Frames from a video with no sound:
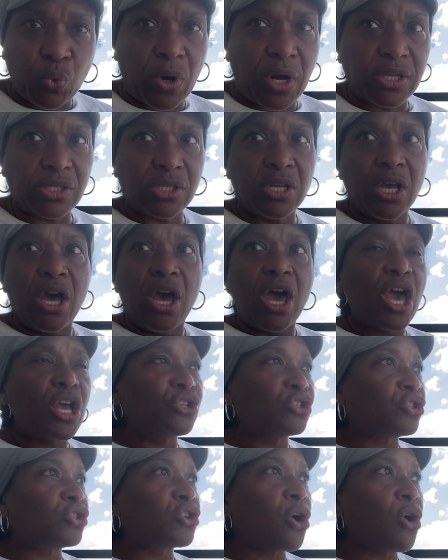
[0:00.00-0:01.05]
us.
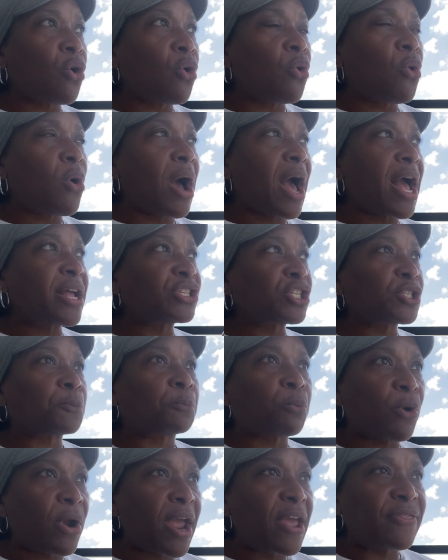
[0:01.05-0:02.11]
And so I just
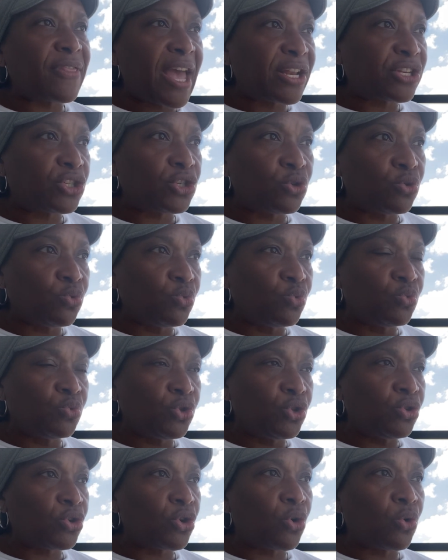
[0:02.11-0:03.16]
pray that you,
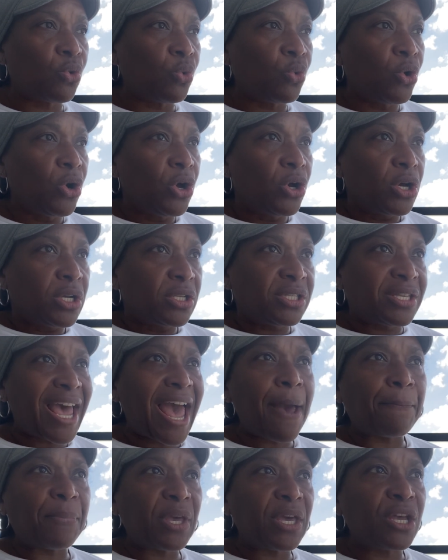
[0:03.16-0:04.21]
you know,
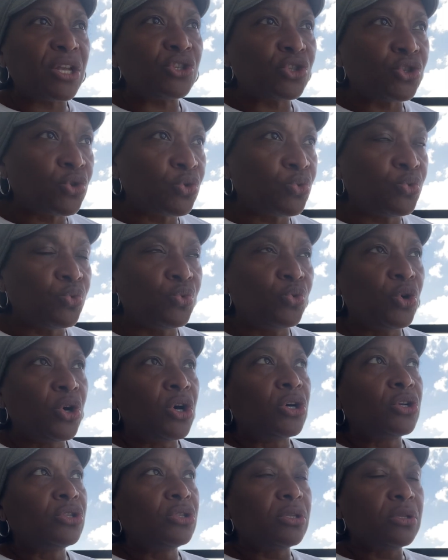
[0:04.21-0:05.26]
tap into
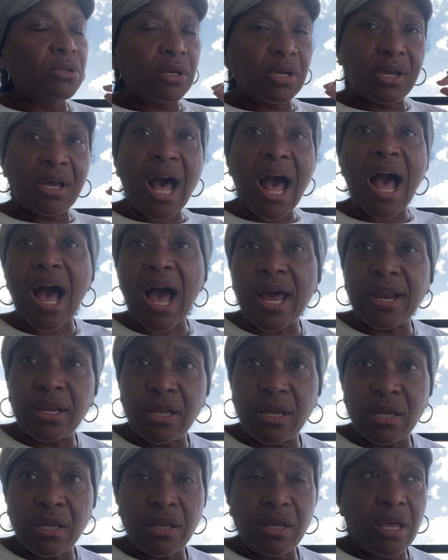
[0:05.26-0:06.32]
God,
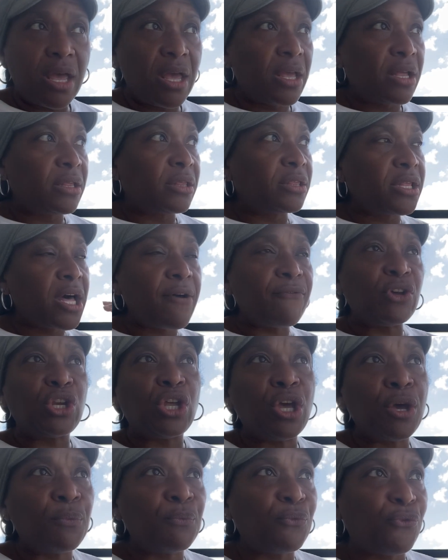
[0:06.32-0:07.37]
loving
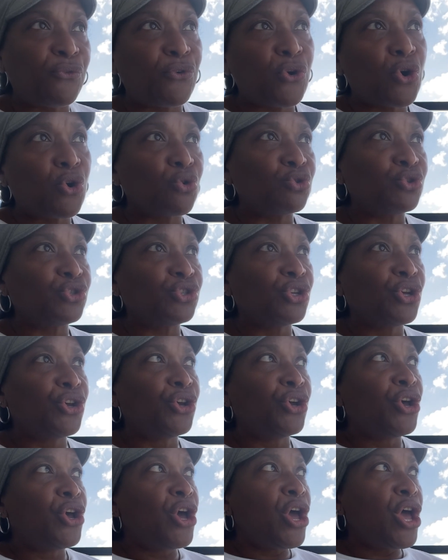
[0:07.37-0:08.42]
Him first
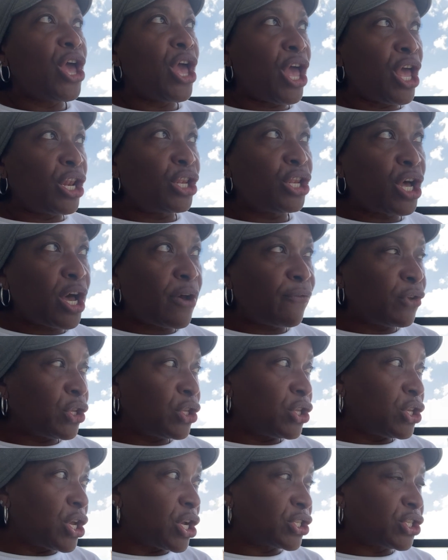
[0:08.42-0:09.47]
and
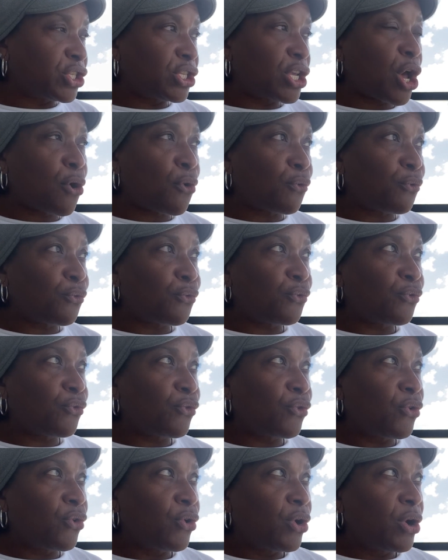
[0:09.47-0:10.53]
loving yourself.
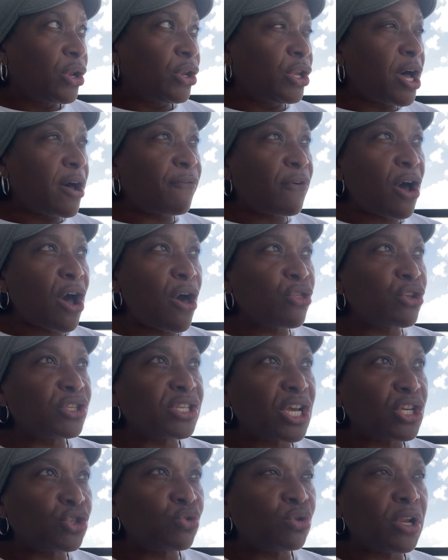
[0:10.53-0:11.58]
Love others
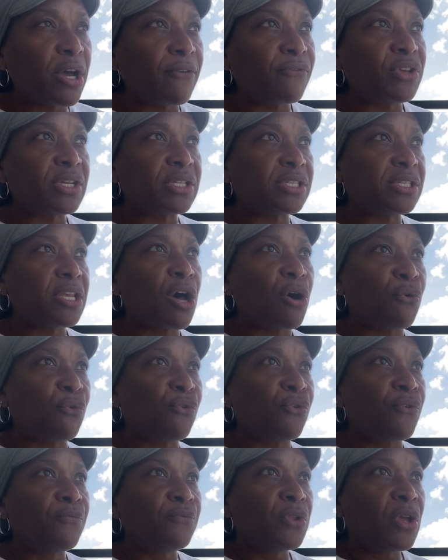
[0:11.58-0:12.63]
as you love yourself.
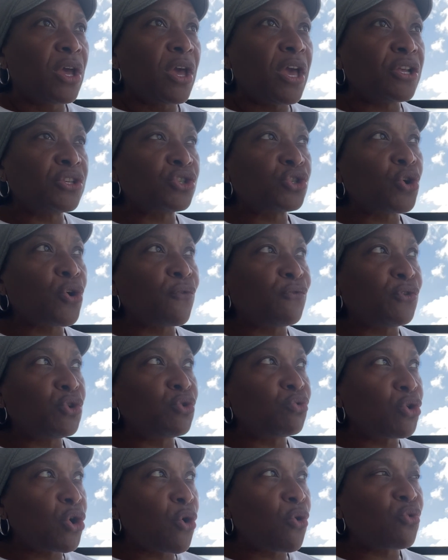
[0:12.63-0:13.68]
And so if you
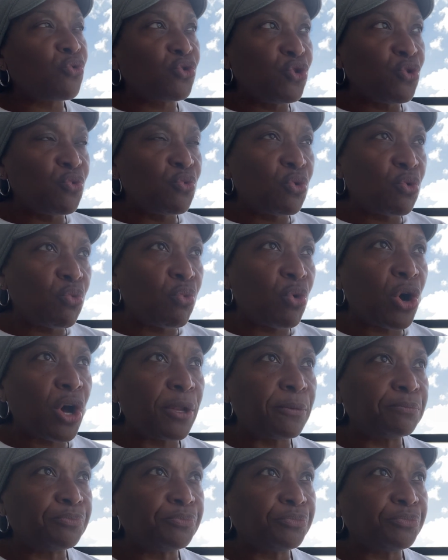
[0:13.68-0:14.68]
know you will want